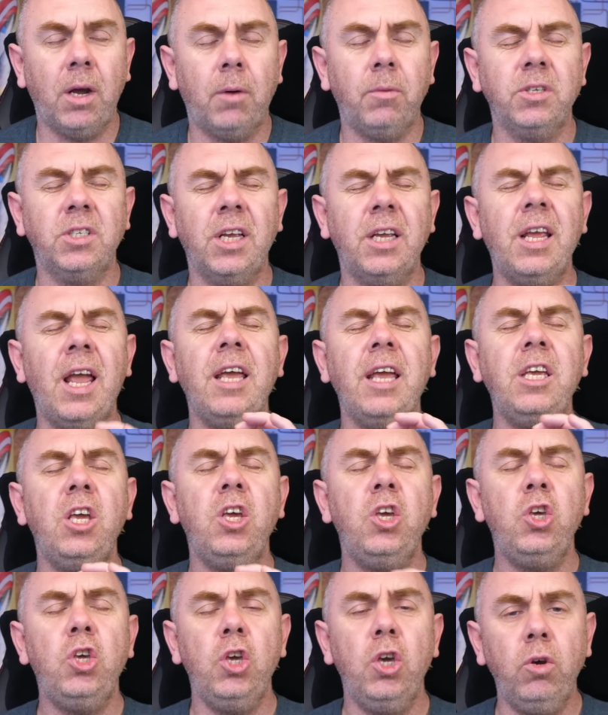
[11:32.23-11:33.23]
I want to say a
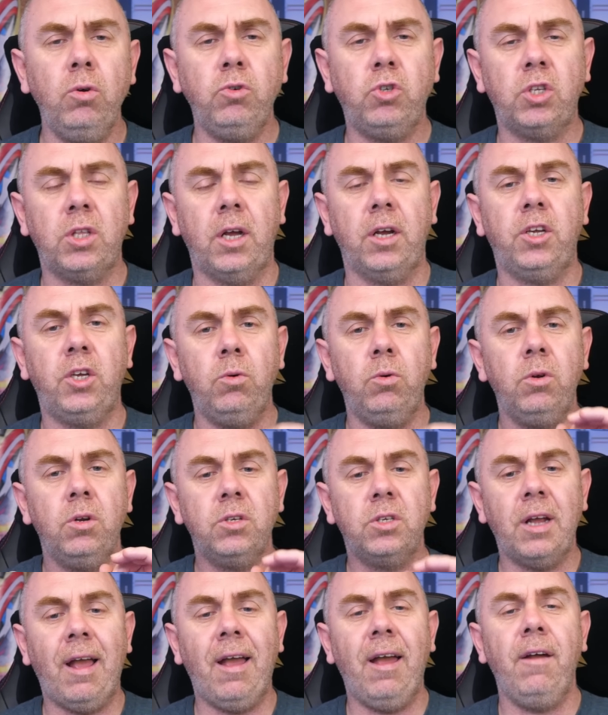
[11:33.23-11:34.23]
huge thank you
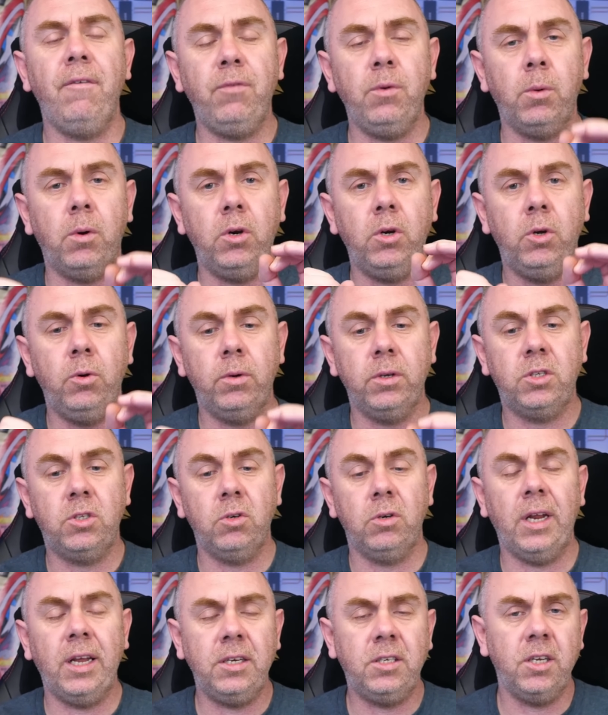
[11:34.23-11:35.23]
to everyone who has
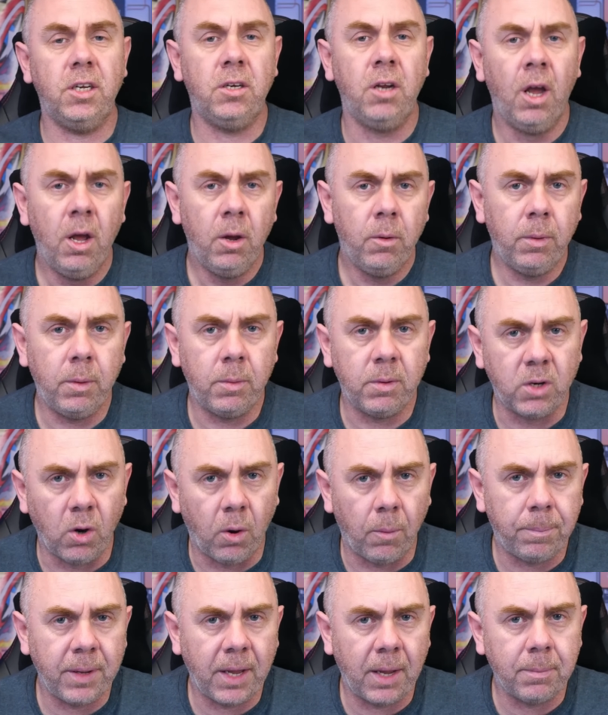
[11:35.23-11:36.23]
donated. We would
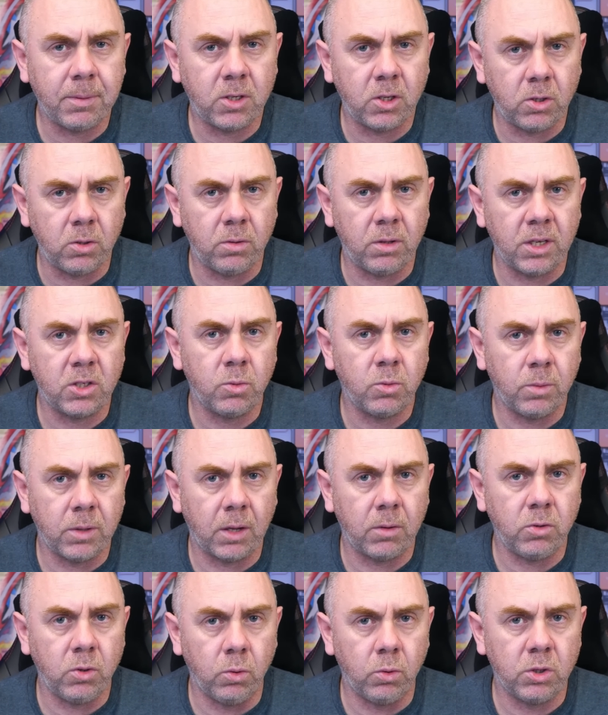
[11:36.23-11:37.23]
not be able to do this
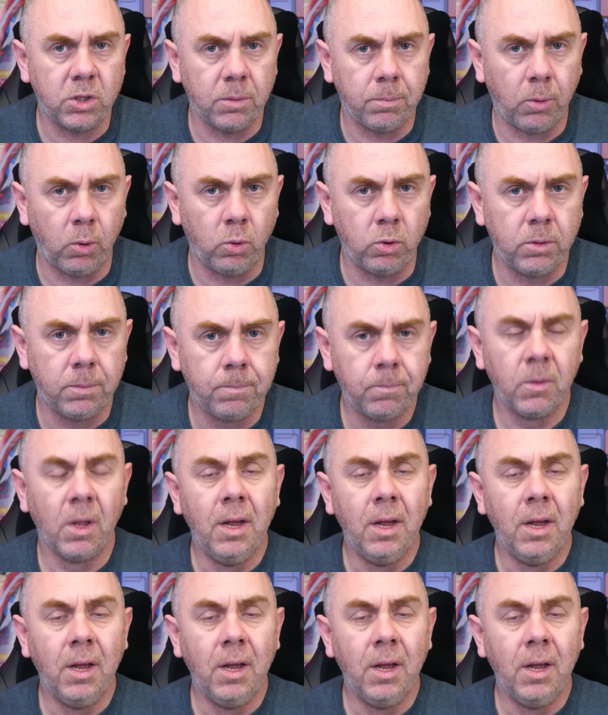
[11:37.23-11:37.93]
without your support.